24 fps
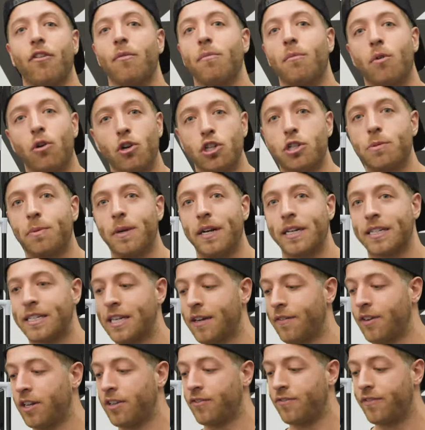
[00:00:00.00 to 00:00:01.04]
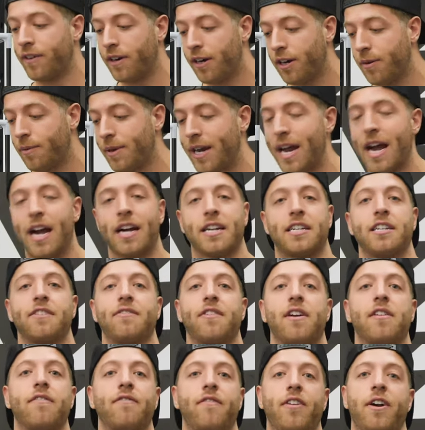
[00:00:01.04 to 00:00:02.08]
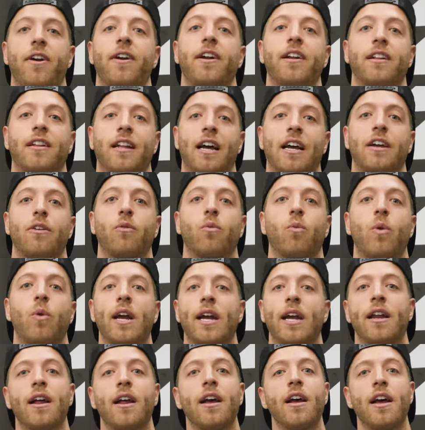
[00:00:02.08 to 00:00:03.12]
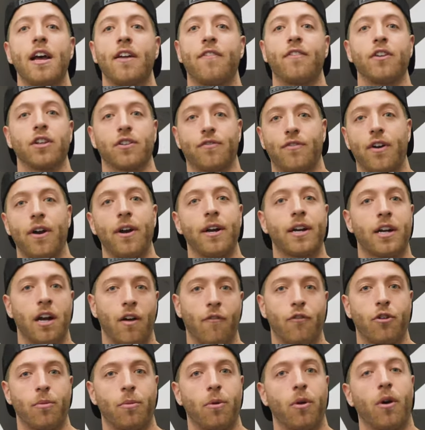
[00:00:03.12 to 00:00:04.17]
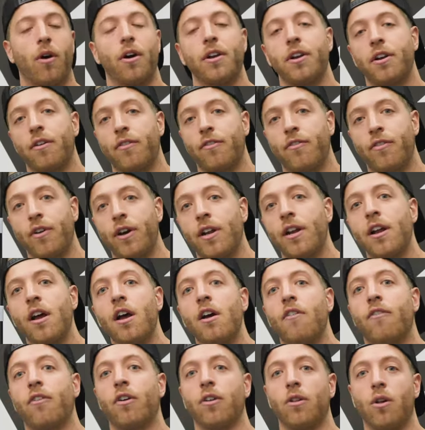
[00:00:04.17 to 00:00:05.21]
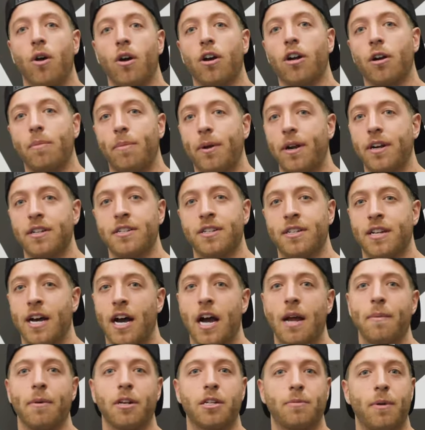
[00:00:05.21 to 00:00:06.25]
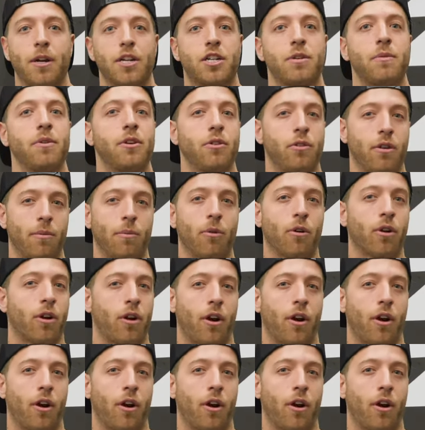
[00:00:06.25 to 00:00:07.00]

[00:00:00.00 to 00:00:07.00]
for multiple activities, very reactive and very lightweight. It feels very comfortable on your foot for longer periods of time, especially when doing more